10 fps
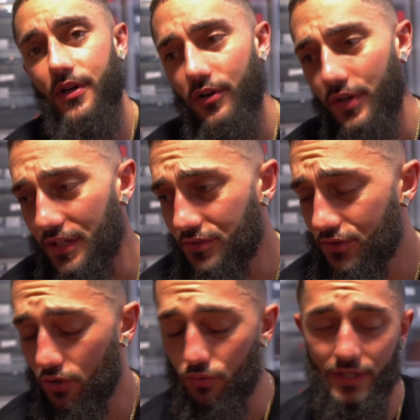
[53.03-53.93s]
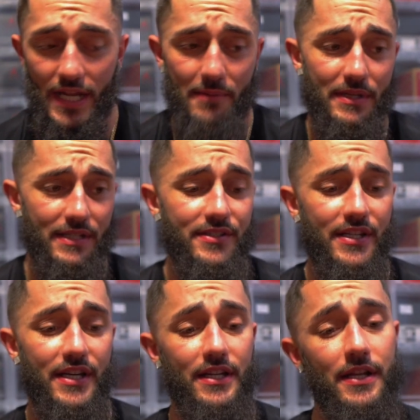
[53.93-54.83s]
Okay, so with that being
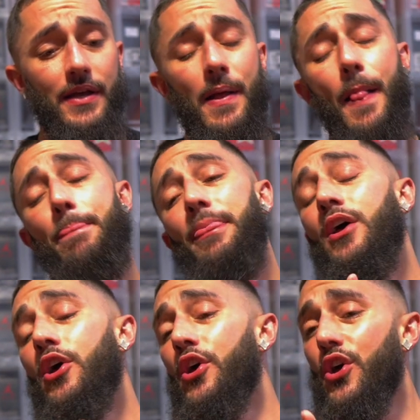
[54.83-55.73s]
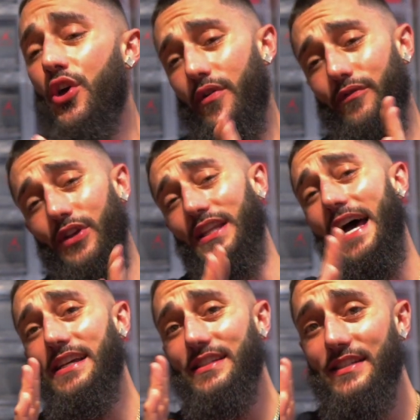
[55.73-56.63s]
said, for the
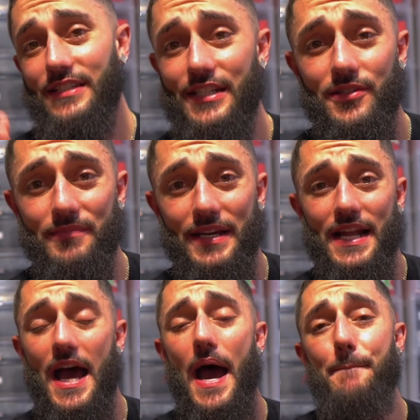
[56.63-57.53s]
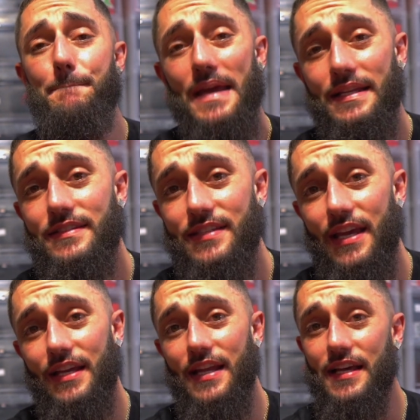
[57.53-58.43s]
last year, man, I've been
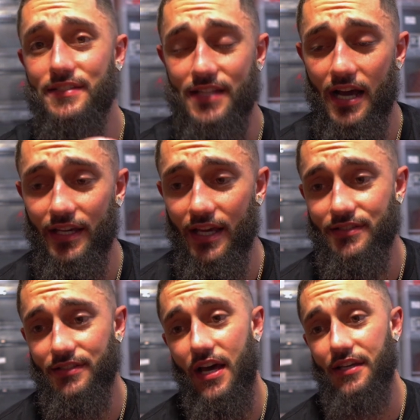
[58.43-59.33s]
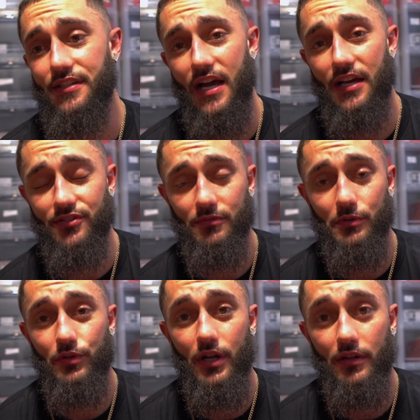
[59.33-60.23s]
saying that Stockx and Nike got
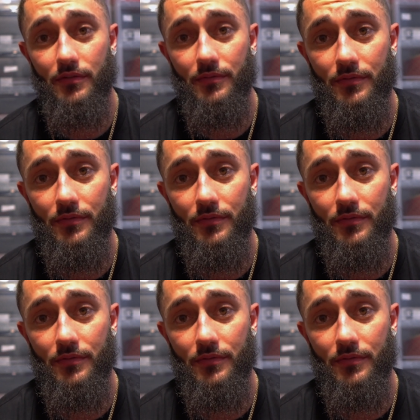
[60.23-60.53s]
something going on.